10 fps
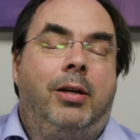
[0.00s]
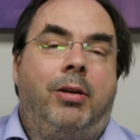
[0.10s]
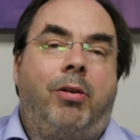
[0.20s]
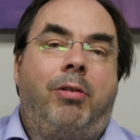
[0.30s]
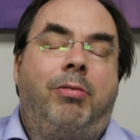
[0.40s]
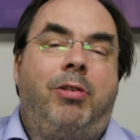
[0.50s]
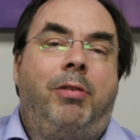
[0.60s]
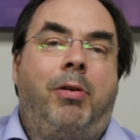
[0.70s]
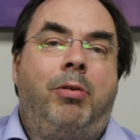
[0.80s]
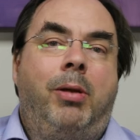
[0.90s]
and other free
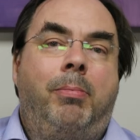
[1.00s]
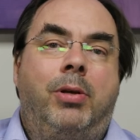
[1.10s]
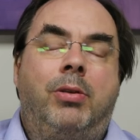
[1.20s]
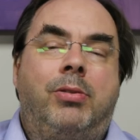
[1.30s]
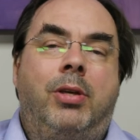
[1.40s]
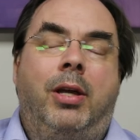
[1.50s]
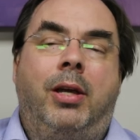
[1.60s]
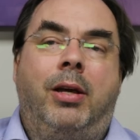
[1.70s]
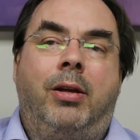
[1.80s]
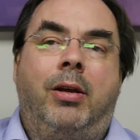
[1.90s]
phone numbers,
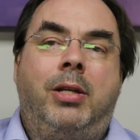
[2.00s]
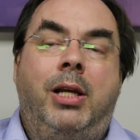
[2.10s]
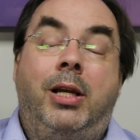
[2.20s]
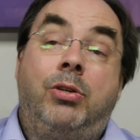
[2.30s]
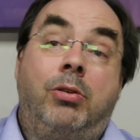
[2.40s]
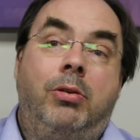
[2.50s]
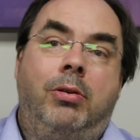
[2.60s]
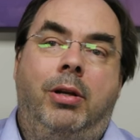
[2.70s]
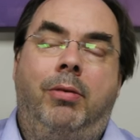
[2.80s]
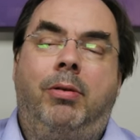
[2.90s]
and ideally shouldn't
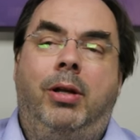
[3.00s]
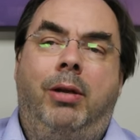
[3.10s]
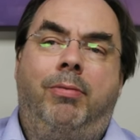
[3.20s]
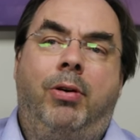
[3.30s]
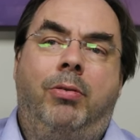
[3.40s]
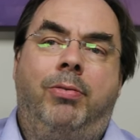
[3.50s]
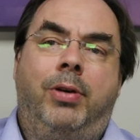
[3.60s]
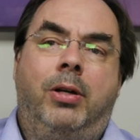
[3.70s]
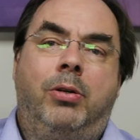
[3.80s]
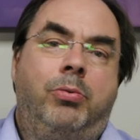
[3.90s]
involve
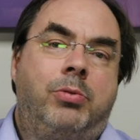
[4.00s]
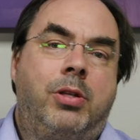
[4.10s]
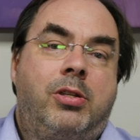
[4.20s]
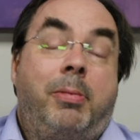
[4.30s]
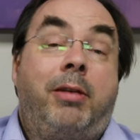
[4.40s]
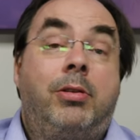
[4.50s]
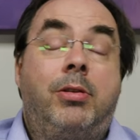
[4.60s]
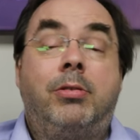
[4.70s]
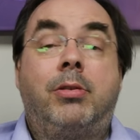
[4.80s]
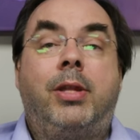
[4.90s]
calls to the
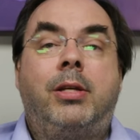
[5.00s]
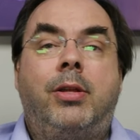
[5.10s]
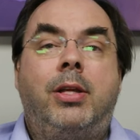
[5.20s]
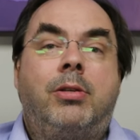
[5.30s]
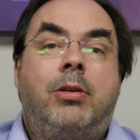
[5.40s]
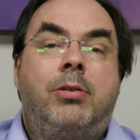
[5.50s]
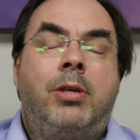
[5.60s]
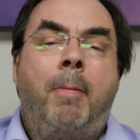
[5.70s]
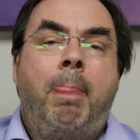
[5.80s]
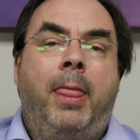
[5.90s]
Samaritans and things like this, because
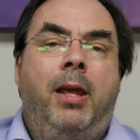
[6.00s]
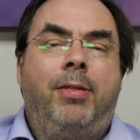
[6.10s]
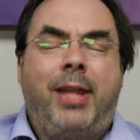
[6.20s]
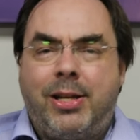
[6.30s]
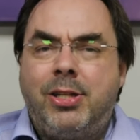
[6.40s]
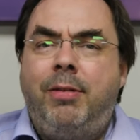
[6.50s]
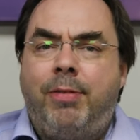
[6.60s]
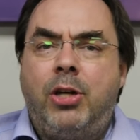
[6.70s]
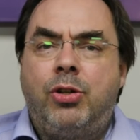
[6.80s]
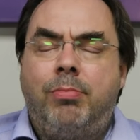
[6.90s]
that's an
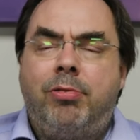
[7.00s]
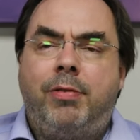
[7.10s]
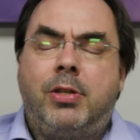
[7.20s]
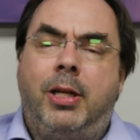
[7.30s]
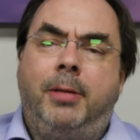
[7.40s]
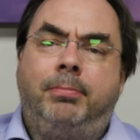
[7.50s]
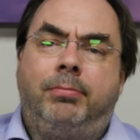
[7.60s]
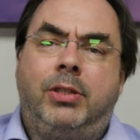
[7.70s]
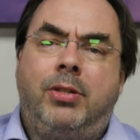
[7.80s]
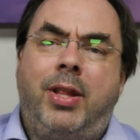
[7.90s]
invasion of privacy.
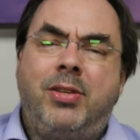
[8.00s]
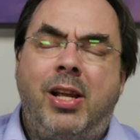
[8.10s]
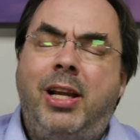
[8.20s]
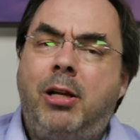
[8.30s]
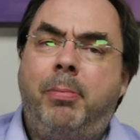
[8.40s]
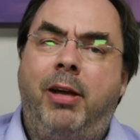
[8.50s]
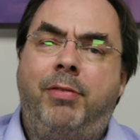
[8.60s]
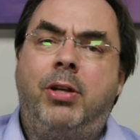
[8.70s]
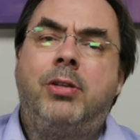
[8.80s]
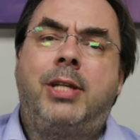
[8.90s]
So there's a little bit of
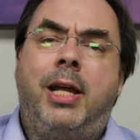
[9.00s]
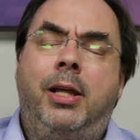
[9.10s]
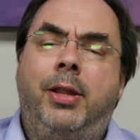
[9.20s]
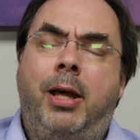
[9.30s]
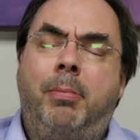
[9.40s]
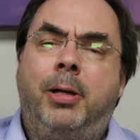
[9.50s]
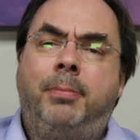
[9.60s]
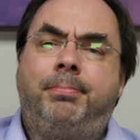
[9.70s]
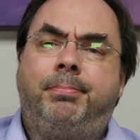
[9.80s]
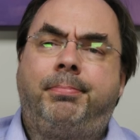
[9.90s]
understanding there,
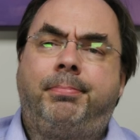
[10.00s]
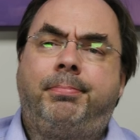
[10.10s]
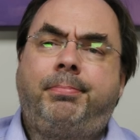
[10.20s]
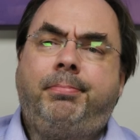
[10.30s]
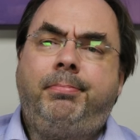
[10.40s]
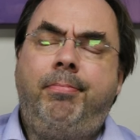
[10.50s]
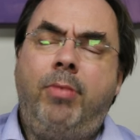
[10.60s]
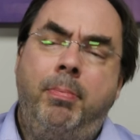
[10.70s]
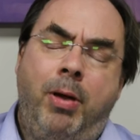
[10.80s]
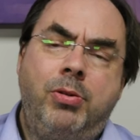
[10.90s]
but
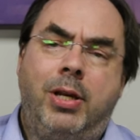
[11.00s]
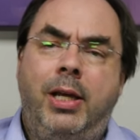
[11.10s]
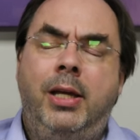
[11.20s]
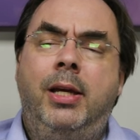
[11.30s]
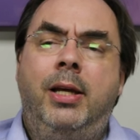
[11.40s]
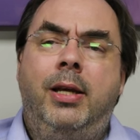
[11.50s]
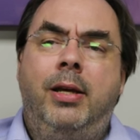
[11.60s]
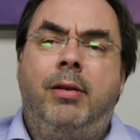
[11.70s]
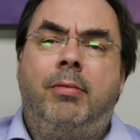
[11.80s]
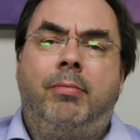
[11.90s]
mostly
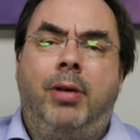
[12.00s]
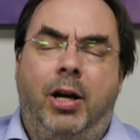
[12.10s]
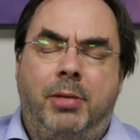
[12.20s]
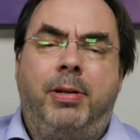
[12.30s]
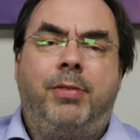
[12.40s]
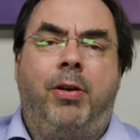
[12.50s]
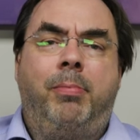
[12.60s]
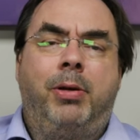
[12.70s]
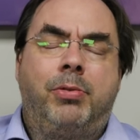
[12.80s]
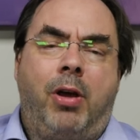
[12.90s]
itemized phone
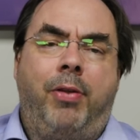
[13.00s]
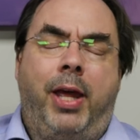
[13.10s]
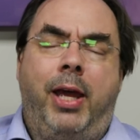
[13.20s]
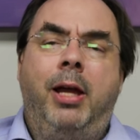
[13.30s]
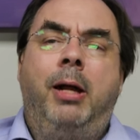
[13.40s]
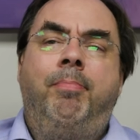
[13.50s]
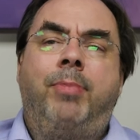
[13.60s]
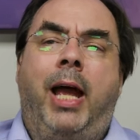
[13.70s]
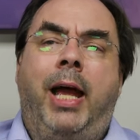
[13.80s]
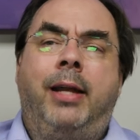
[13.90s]
bills are there,
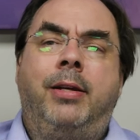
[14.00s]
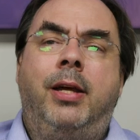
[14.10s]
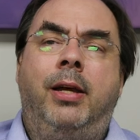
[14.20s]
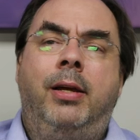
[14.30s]
and